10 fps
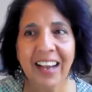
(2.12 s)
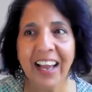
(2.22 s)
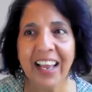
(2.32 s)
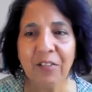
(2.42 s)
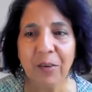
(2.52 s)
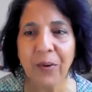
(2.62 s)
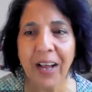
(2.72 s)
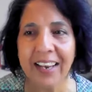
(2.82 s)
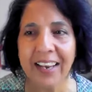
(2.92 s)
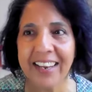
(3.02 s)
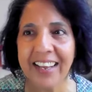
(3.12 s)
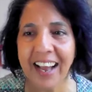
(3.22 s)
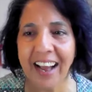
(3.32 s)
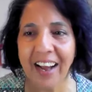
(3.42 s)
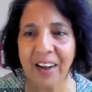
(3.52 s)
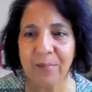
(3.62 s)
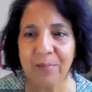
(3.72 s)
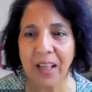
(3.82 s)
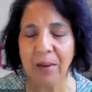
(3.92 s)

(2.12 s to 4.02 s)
Hi everyone. I'm